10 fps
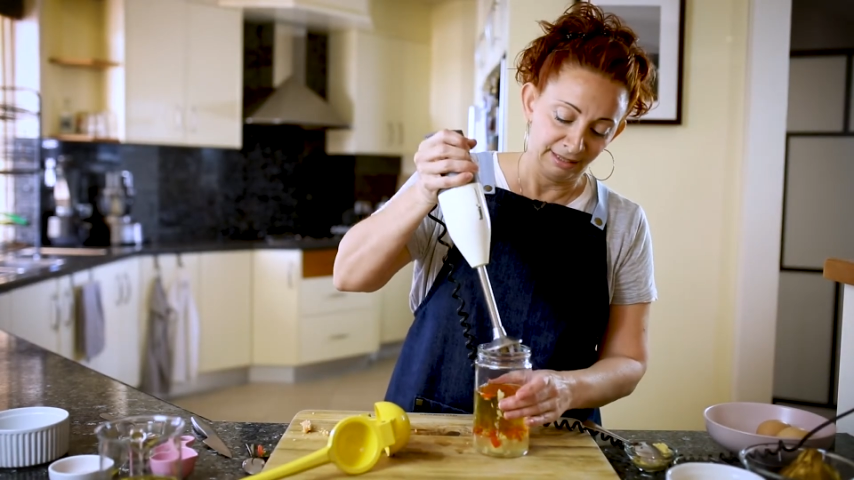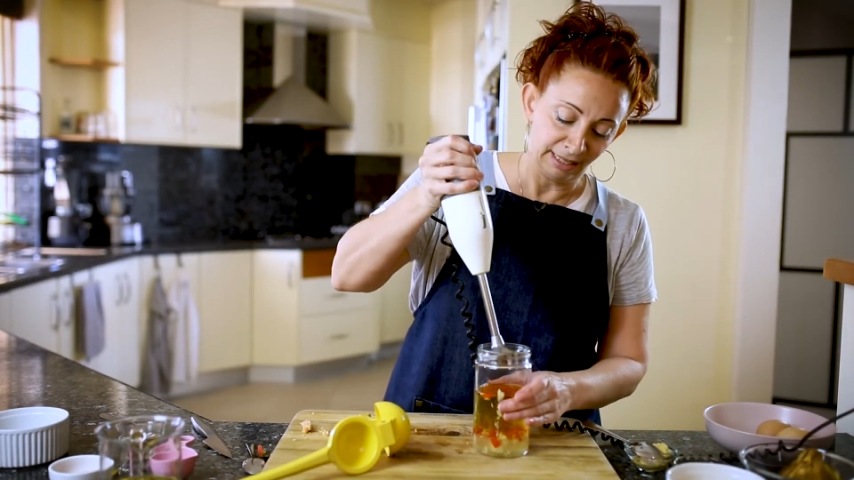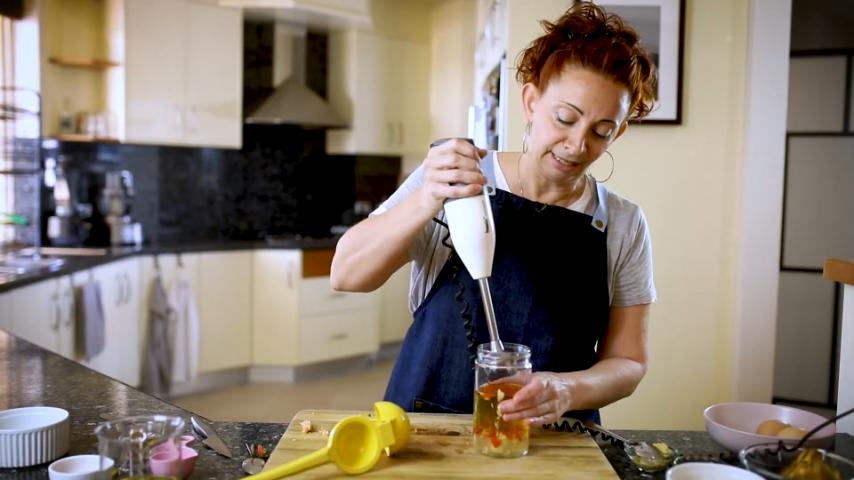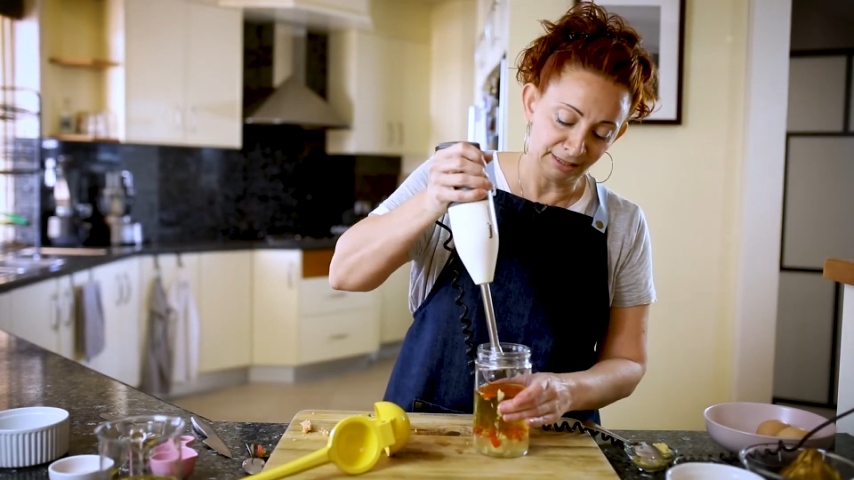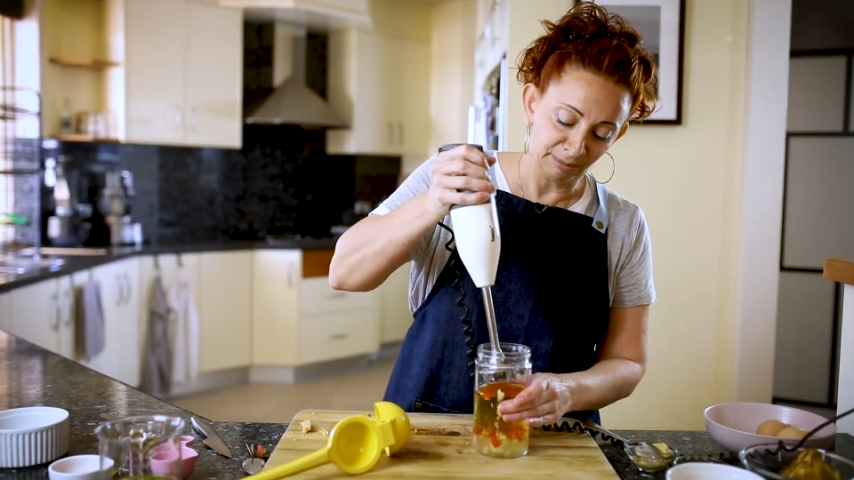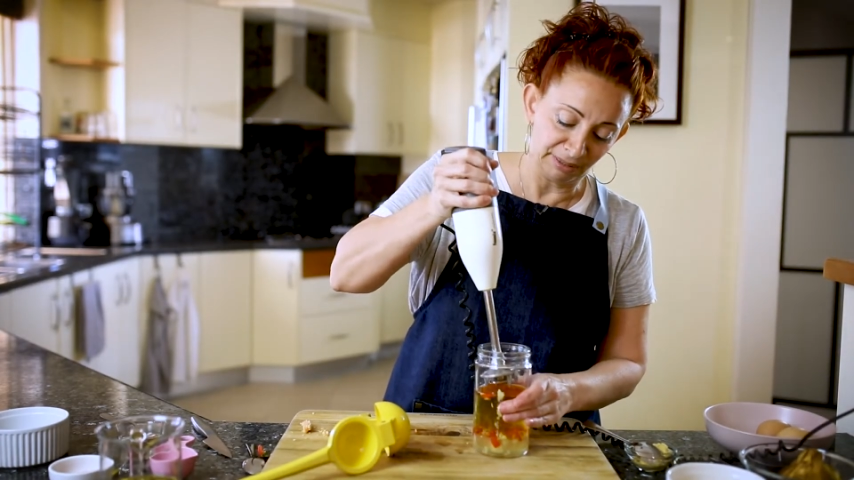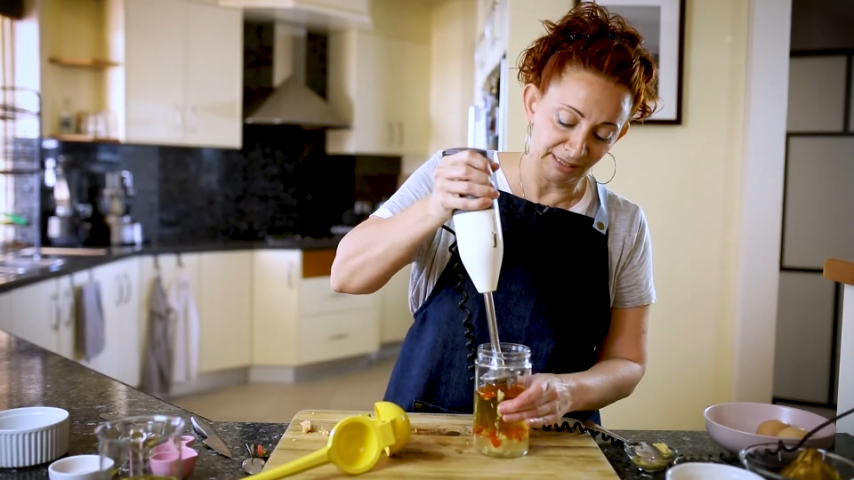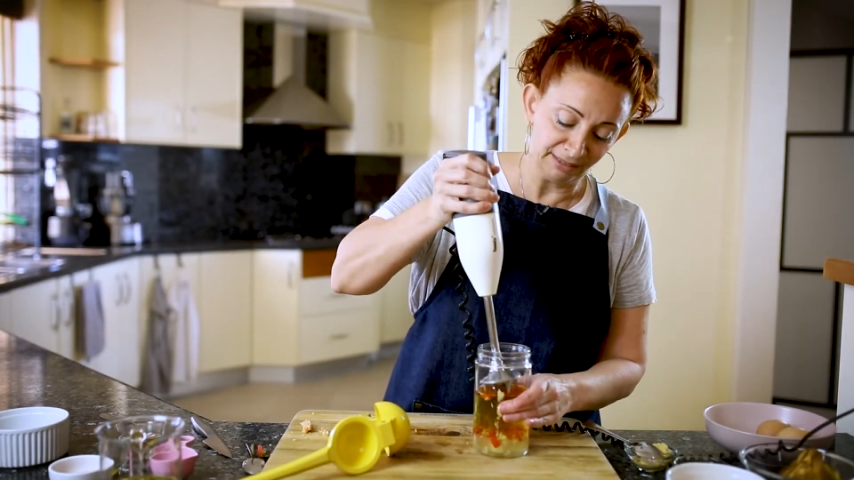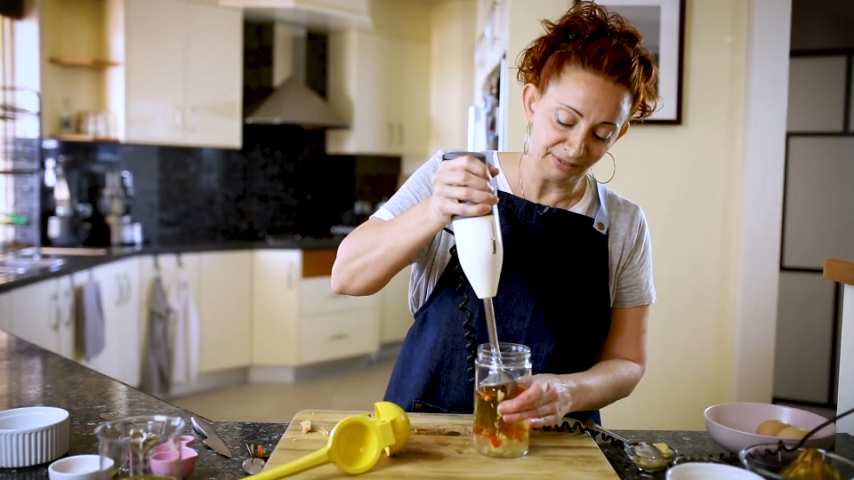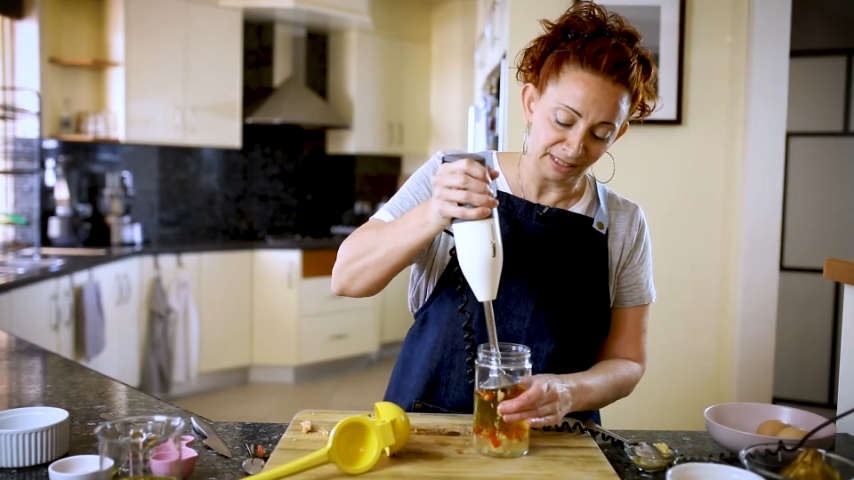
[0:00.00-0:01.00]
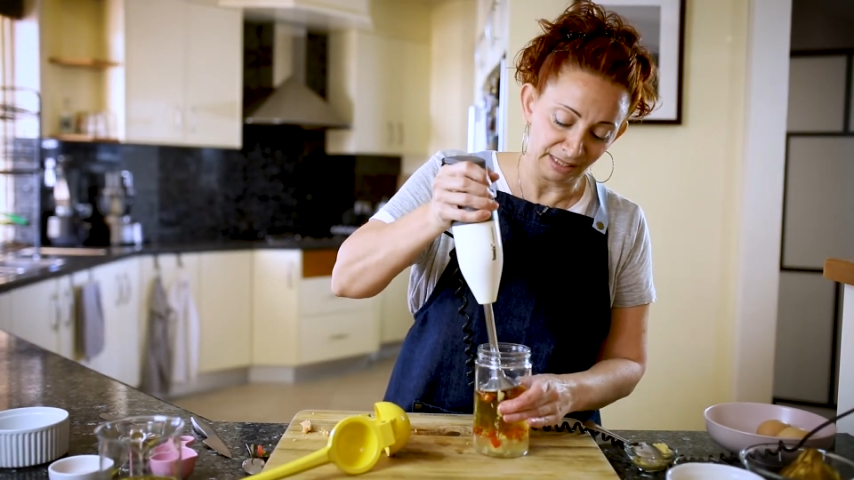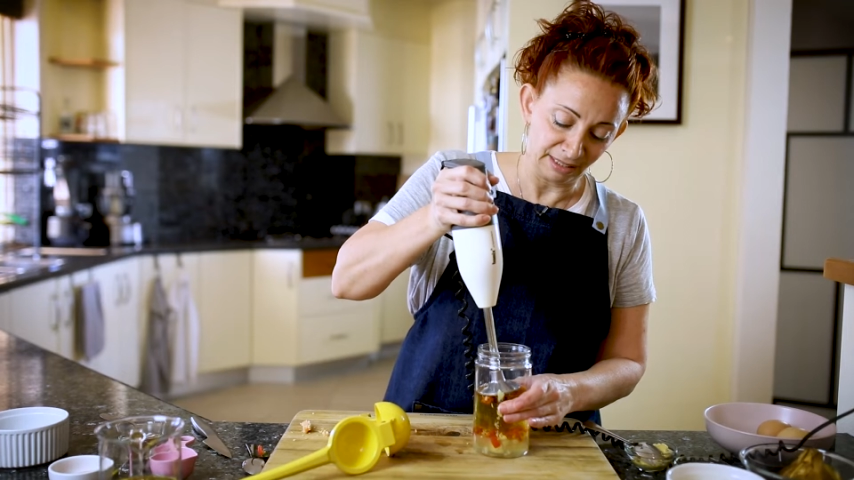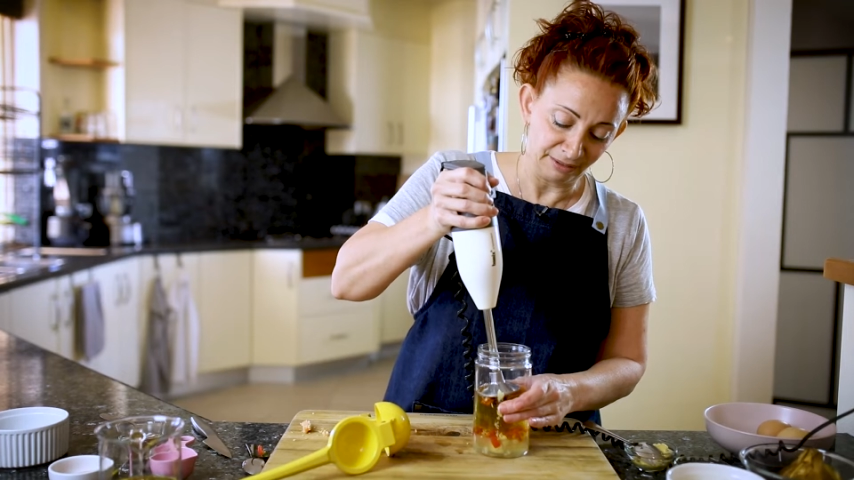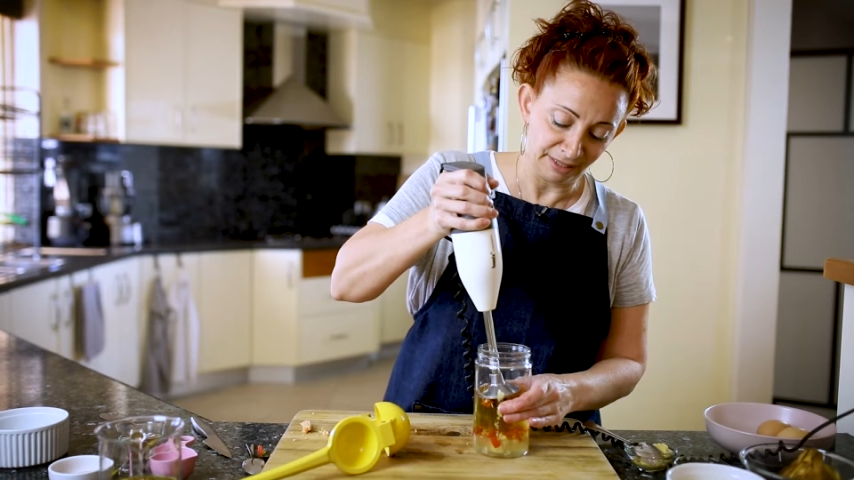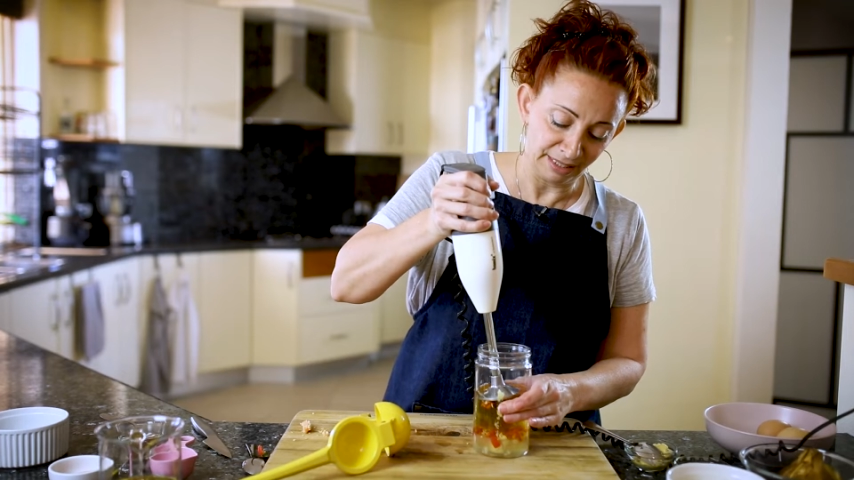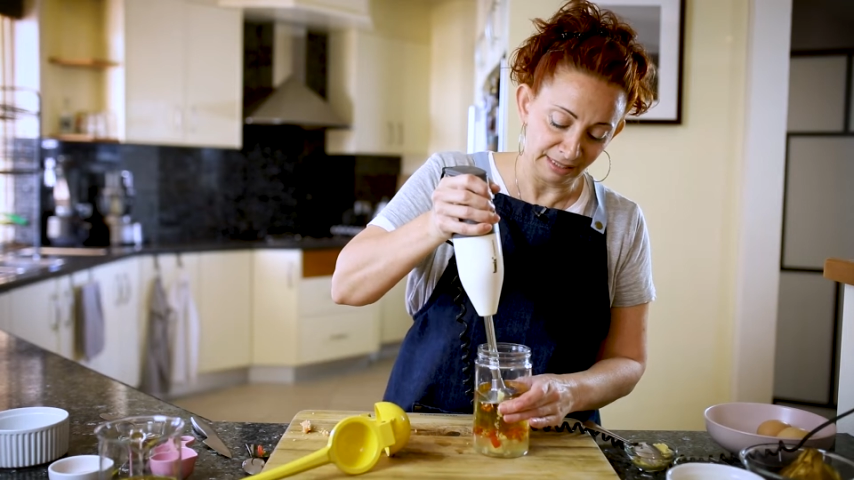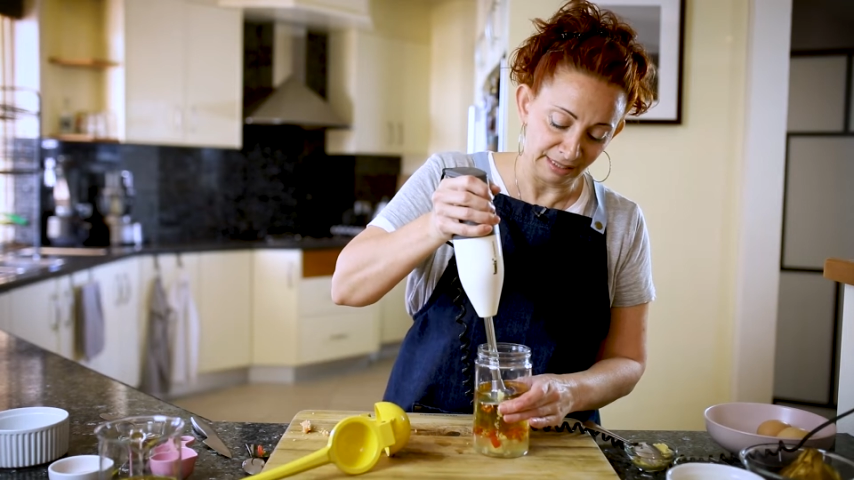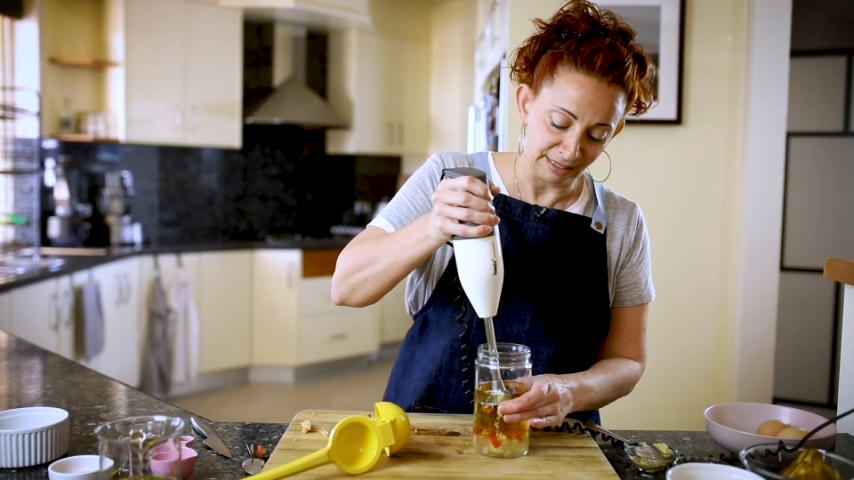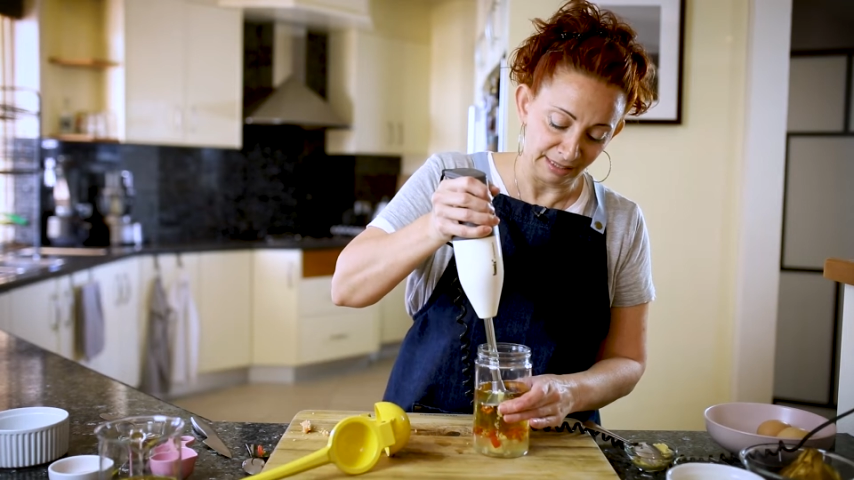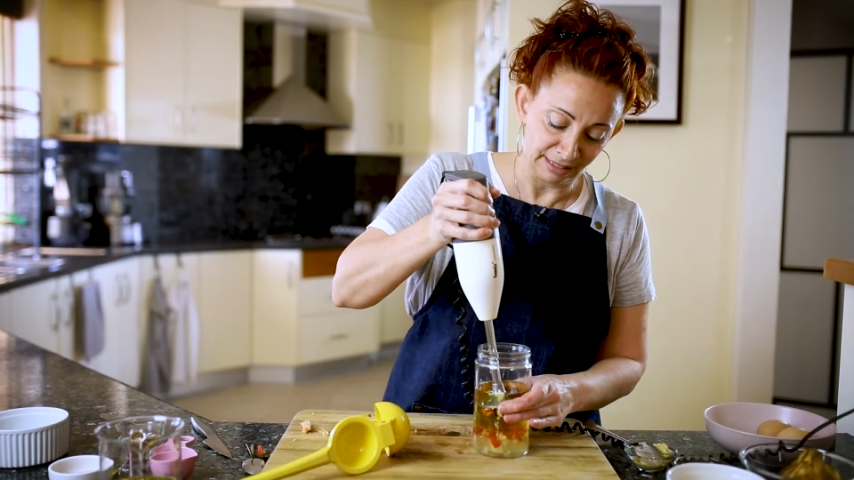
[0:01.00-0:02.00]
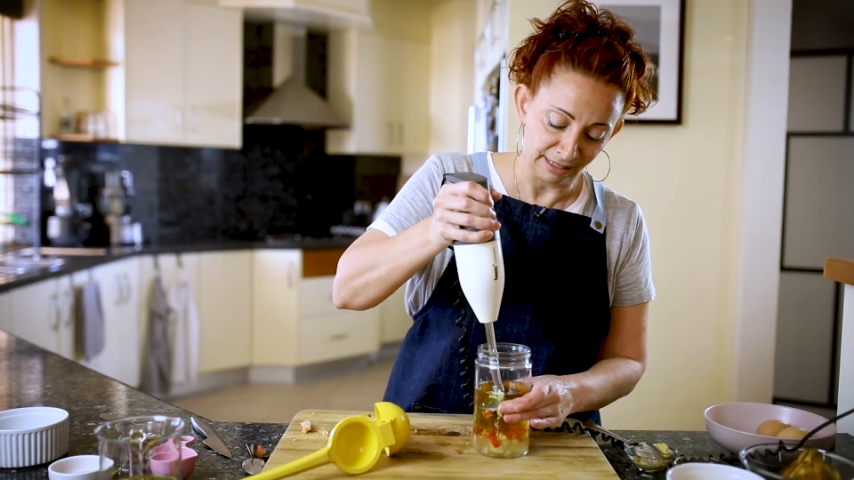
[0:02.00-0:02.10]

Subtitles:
hard to believe, it's so easy.